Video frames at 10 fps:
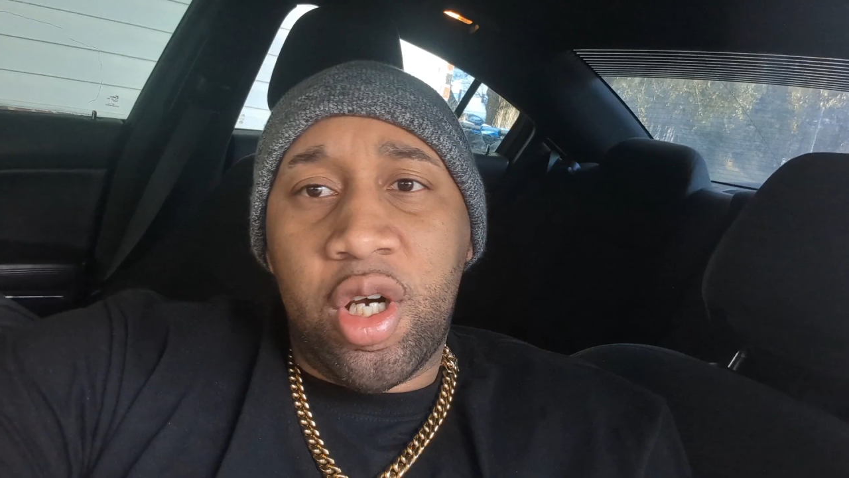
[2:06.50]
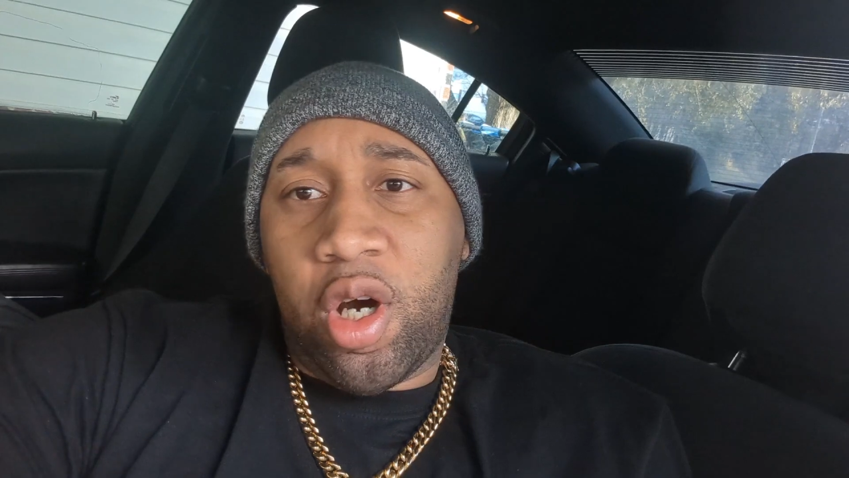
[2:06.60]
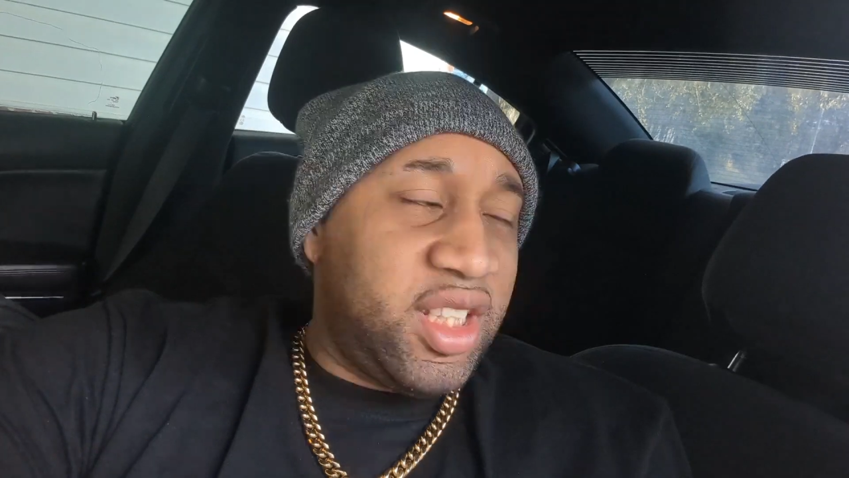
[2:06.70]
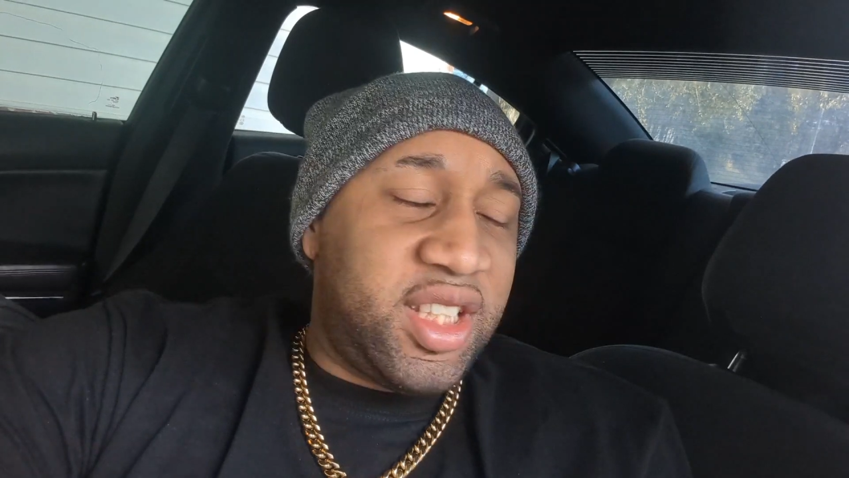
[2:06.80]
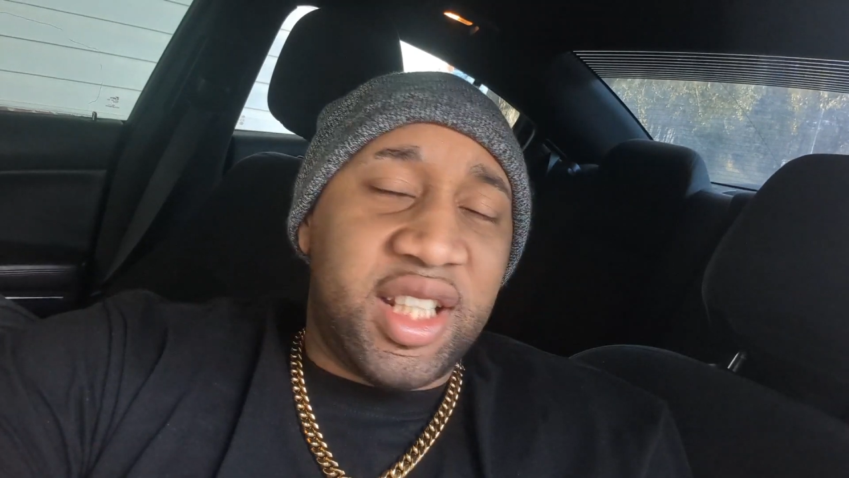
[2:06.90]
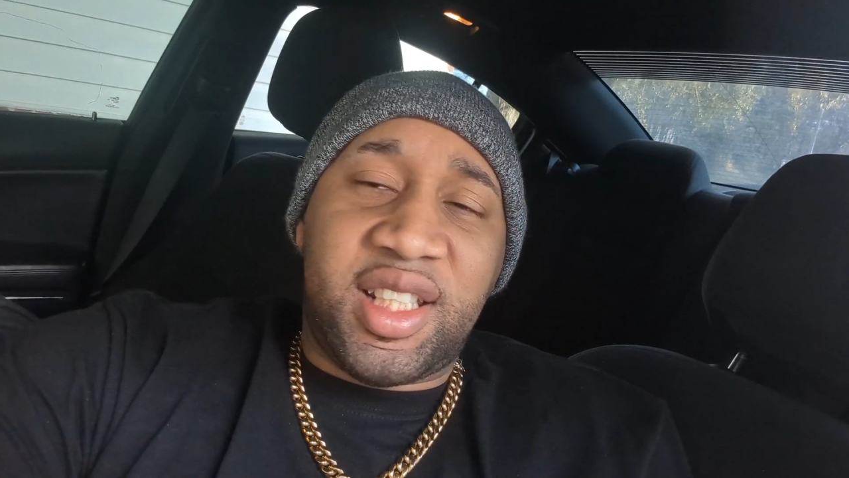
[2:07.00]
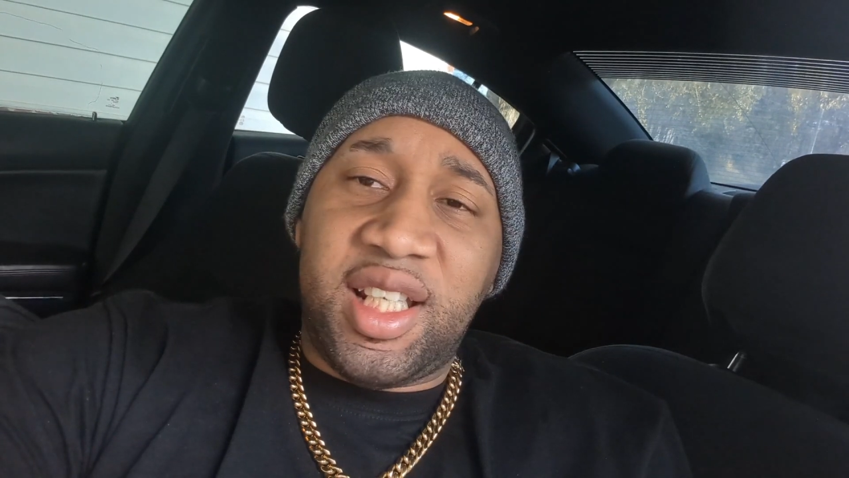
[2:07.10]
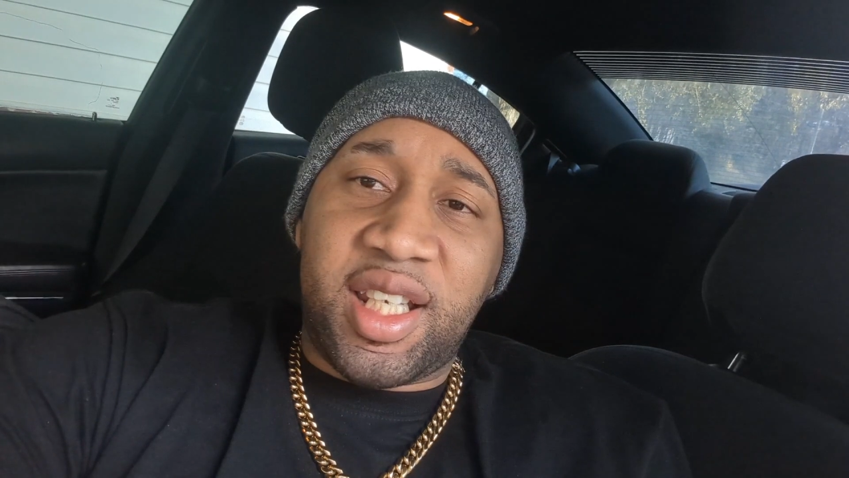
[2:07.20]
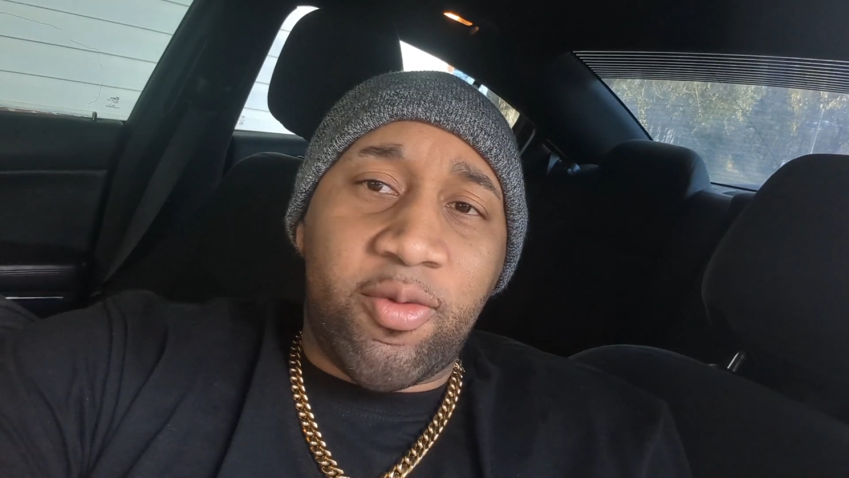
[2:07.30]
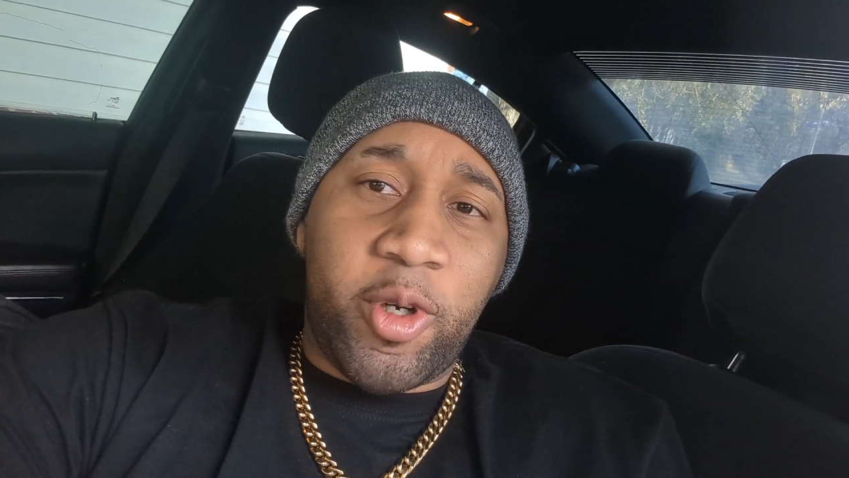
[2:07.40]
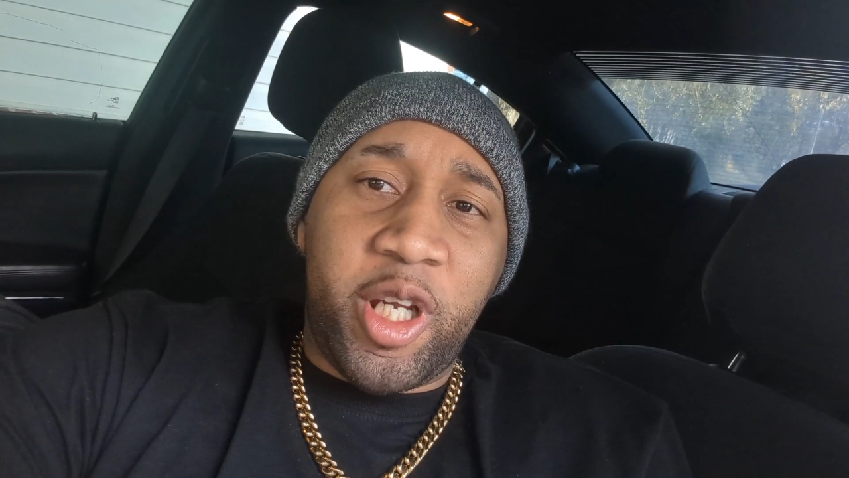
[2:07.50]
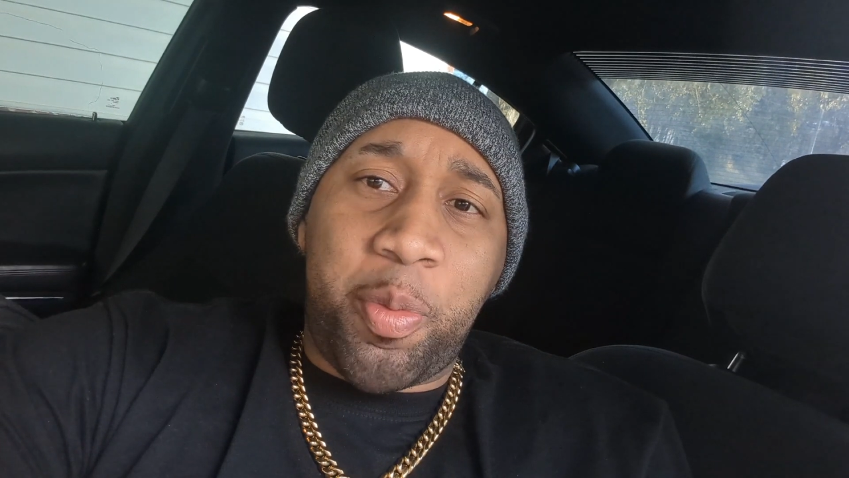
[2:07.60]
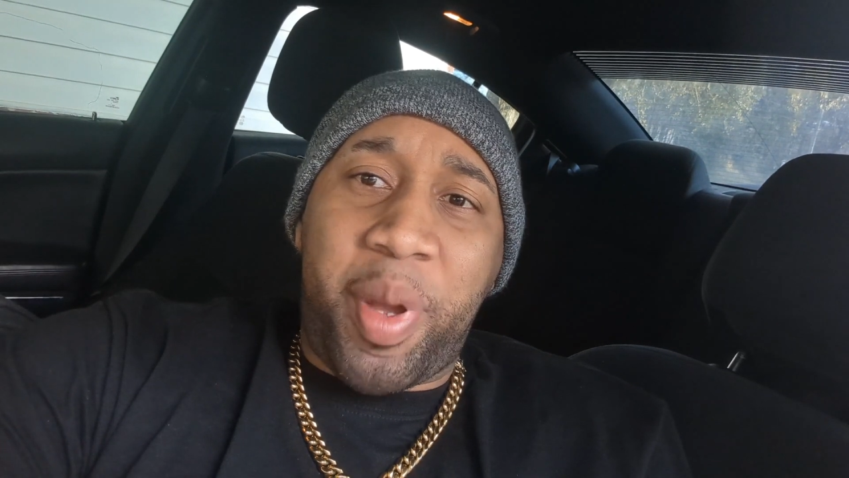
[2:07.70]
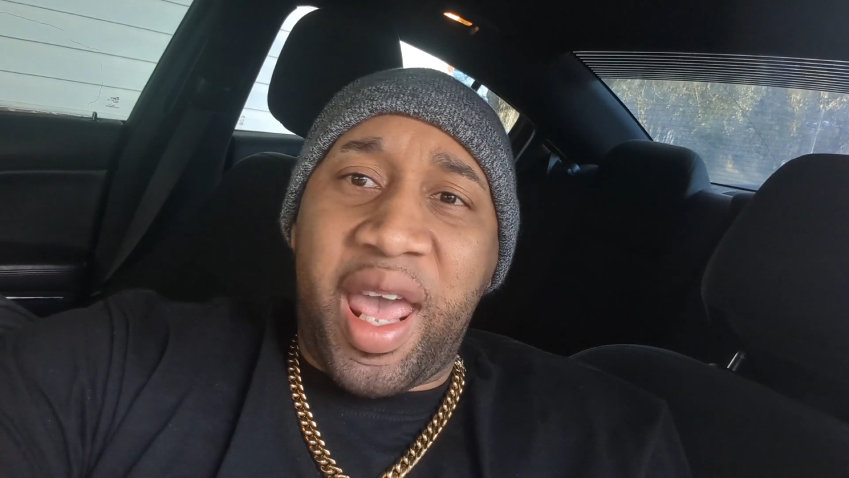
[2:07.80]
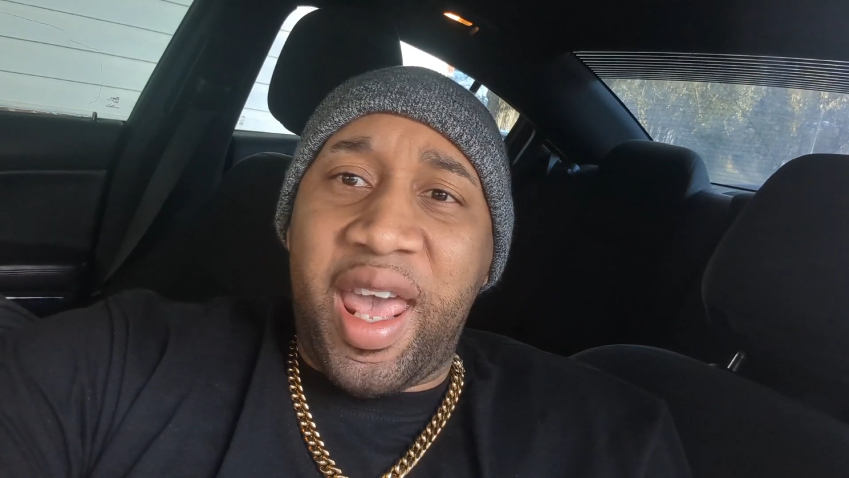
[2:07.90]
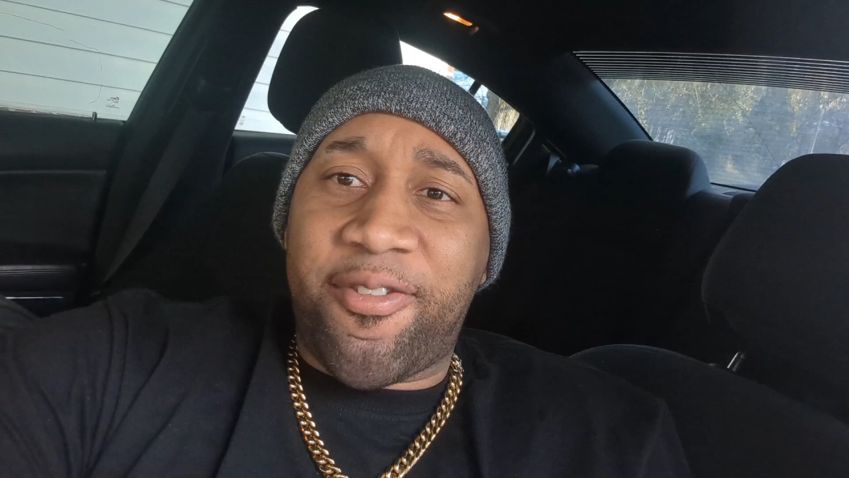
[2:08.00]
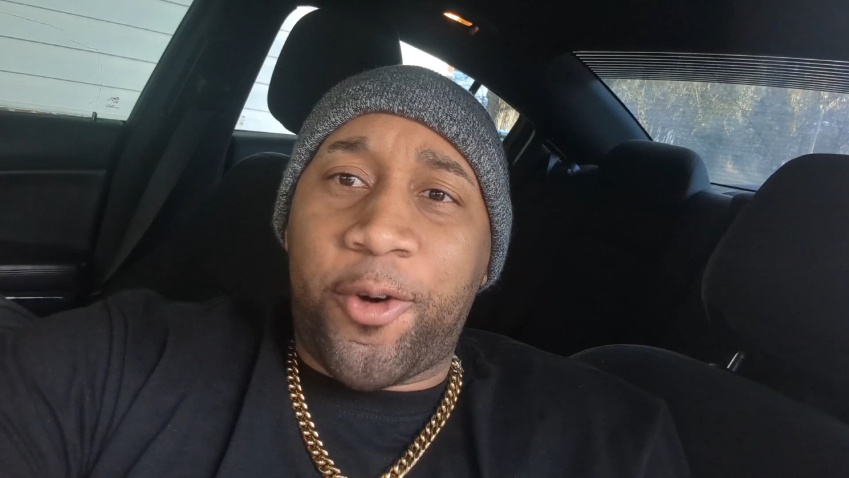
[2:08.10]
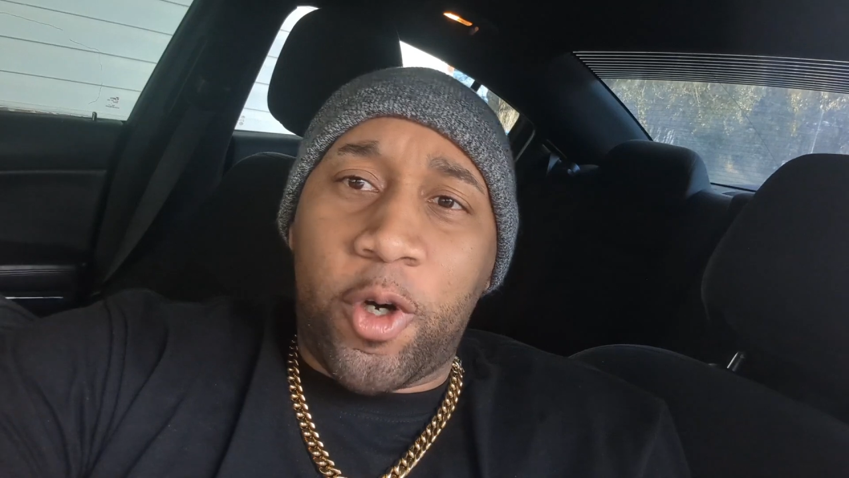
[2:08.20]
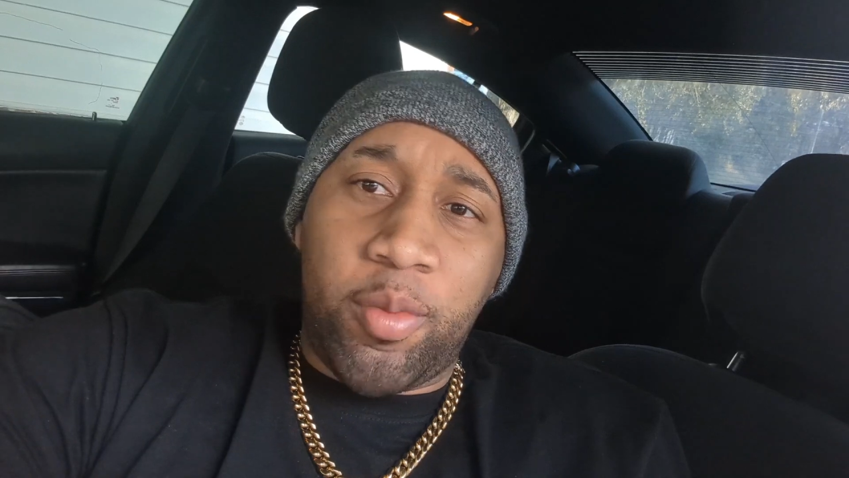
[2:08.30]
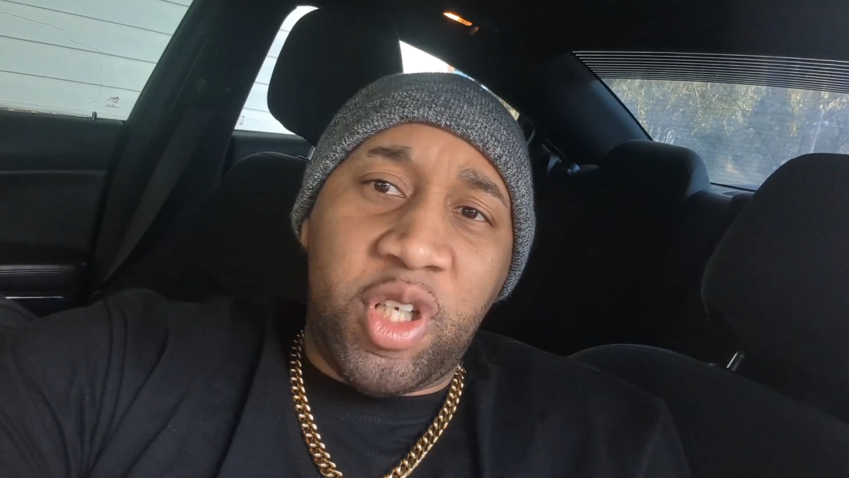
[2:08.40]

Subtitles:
It's just looking real bad for him.